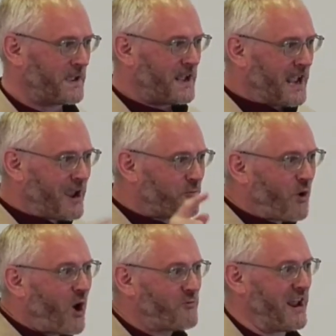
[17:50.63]
it
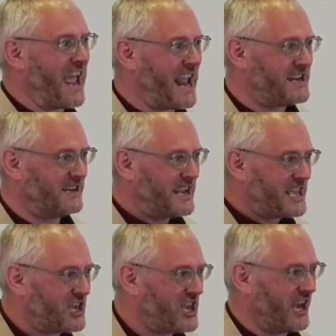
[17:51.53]
won't end
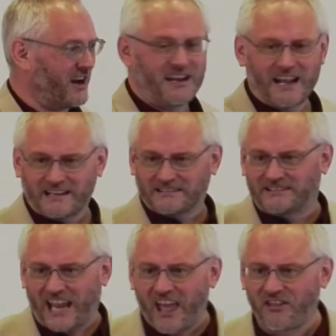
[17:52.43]
here.
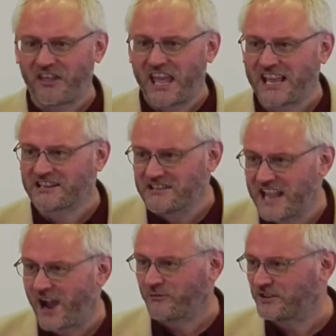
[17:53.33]
Death is
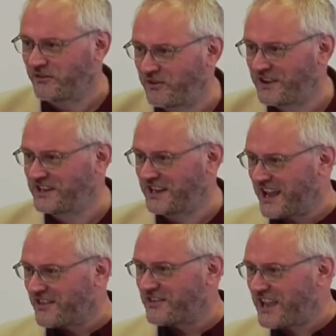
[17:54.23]
now defeated.
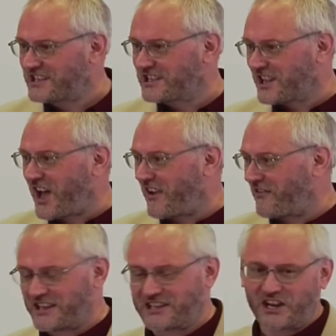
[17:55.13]
This life
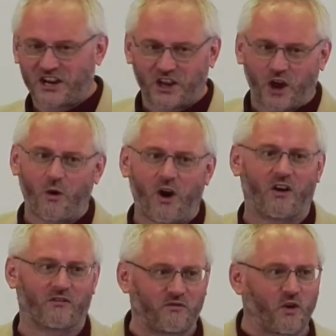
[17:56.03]
is going to go
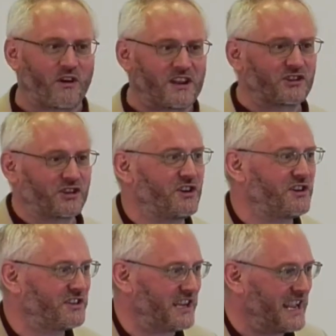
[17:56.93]
on for
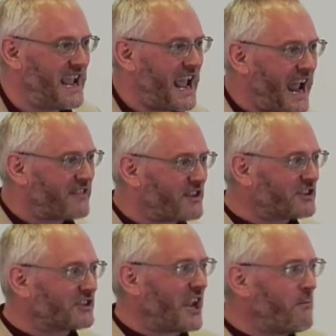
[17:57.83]
eternity. And the
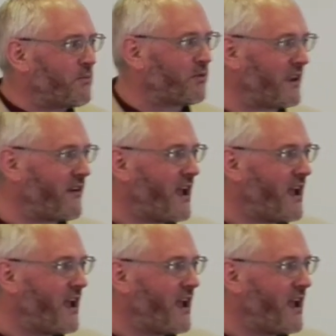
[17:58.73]
temporary